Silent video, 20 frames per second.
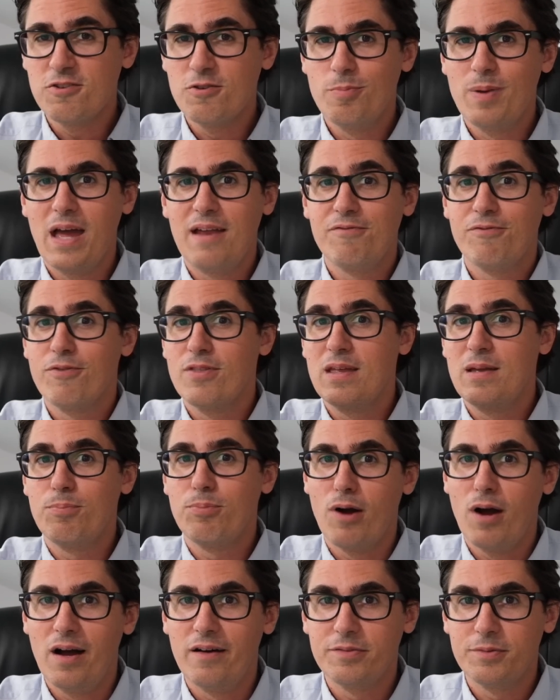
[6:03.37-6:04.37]
bad for the
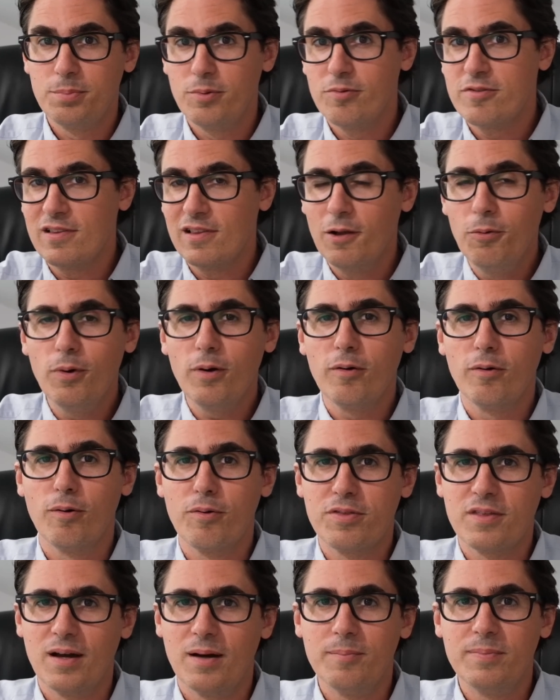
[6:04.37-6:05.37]
profitable slower
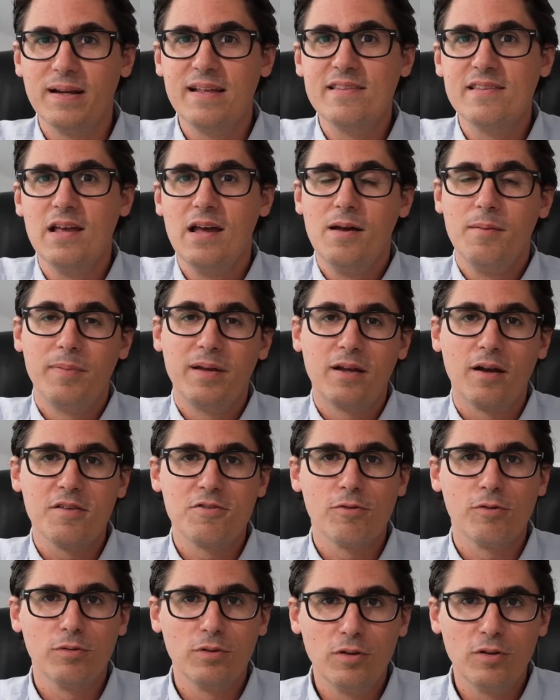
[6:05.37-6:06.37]
growth companies, because
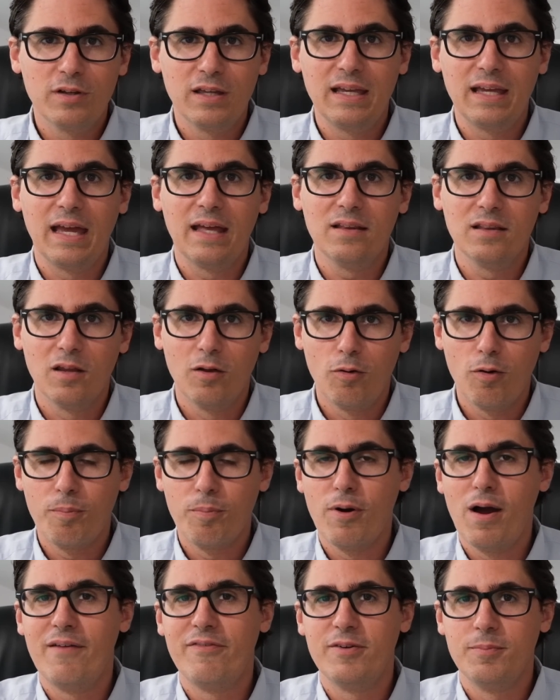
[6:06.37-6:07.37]
you're looking at lower
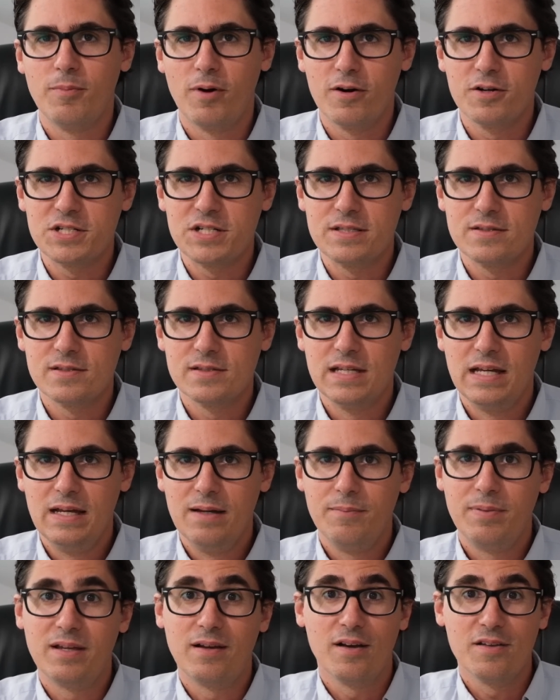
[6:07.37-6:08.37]
profit margins,
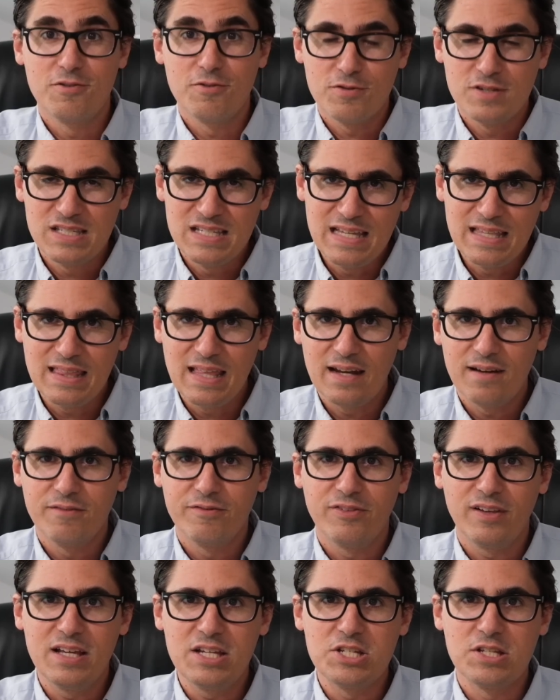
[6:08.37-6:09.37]
because you're seeing that
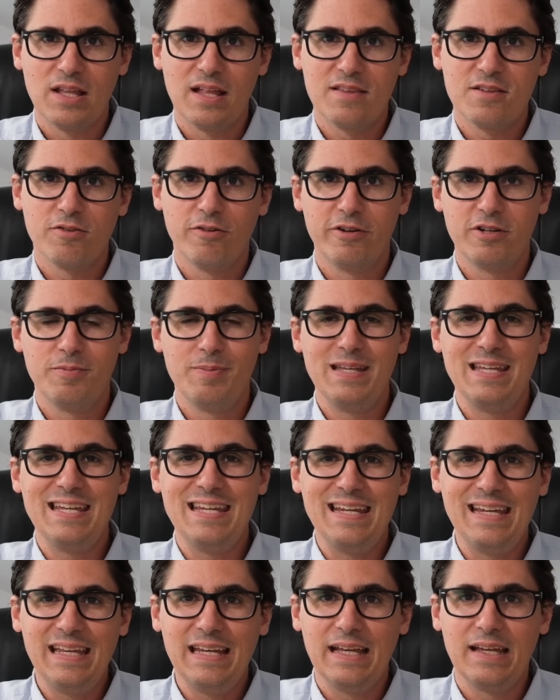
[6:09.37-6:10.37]
inflation that's going to be
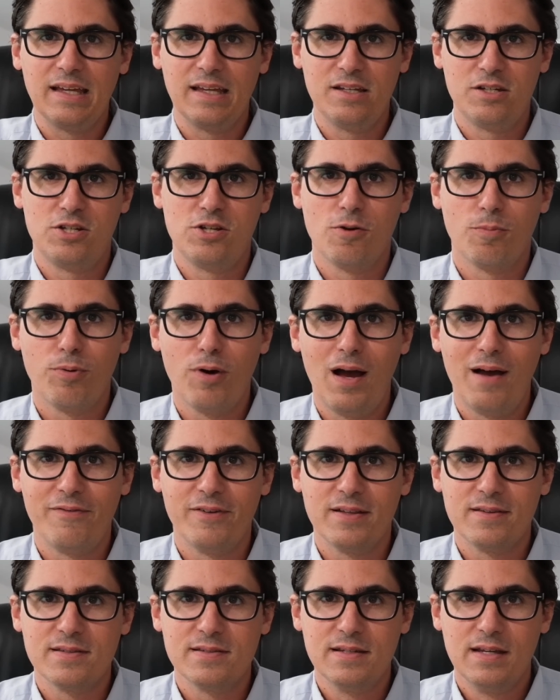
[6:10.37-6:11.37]
eating into your
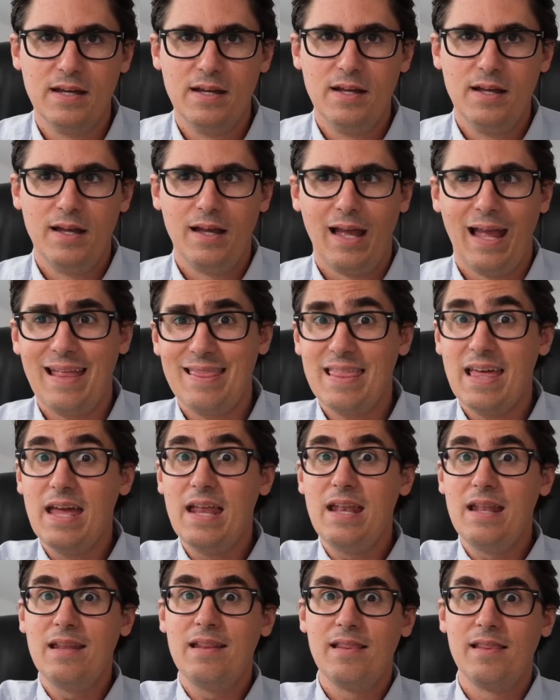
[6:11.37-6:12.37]
profits. And
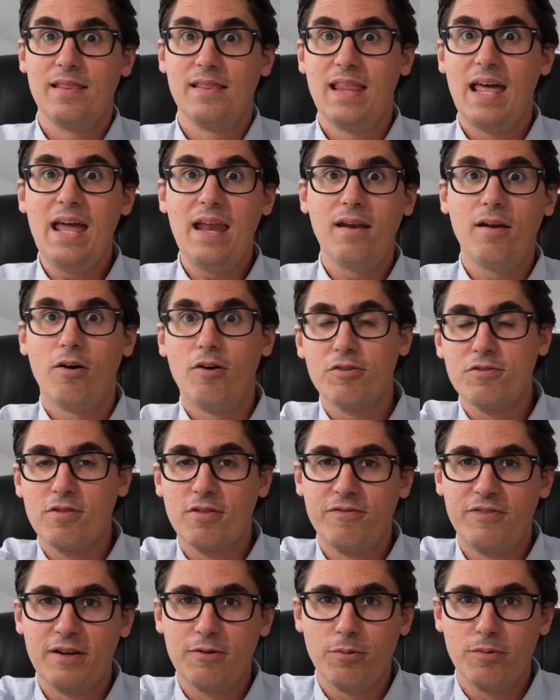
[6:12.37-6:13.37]
then also the
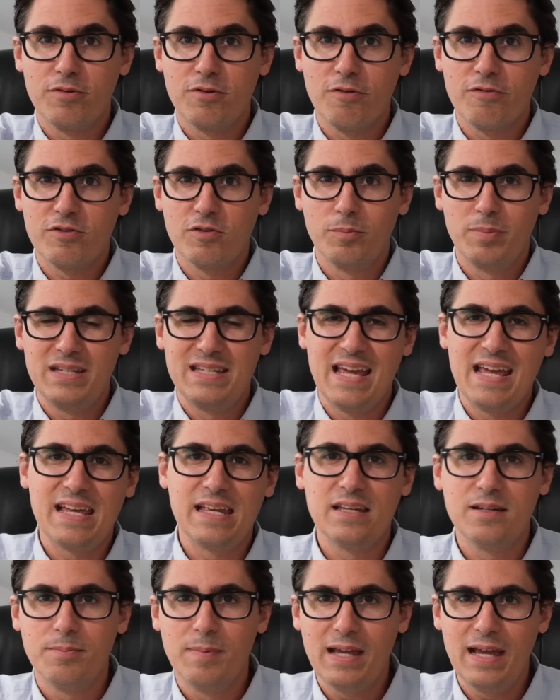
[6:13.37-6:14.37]
Federal Reserve is going to be
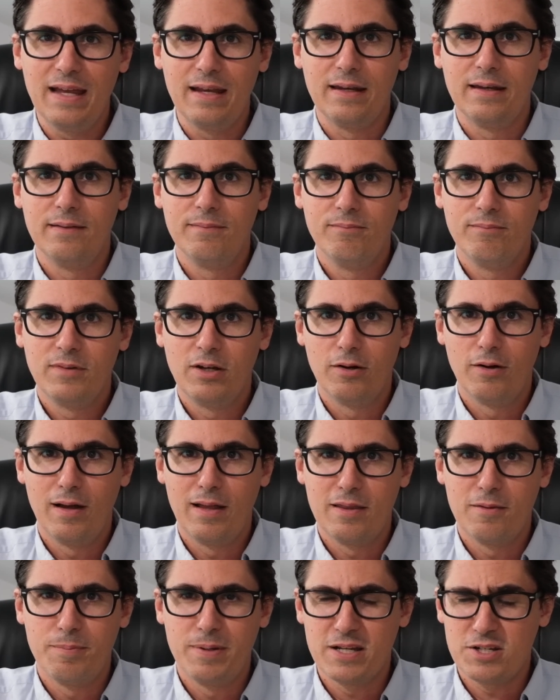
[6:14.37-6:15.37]
taking demand, out
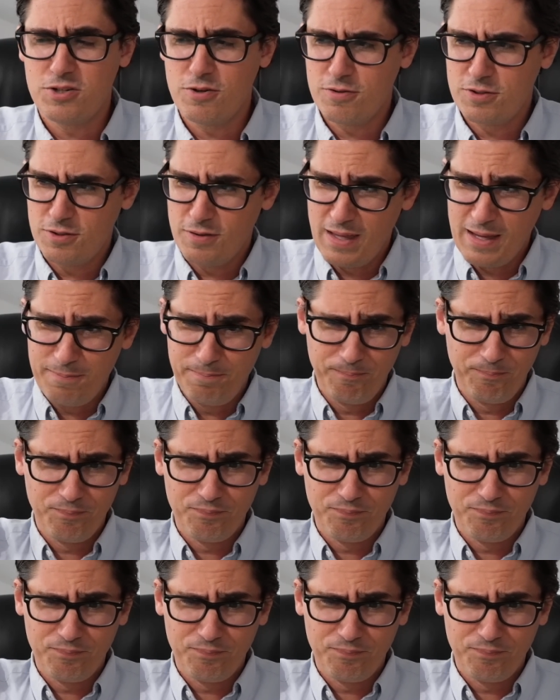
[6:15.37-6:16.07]
of the picture. So then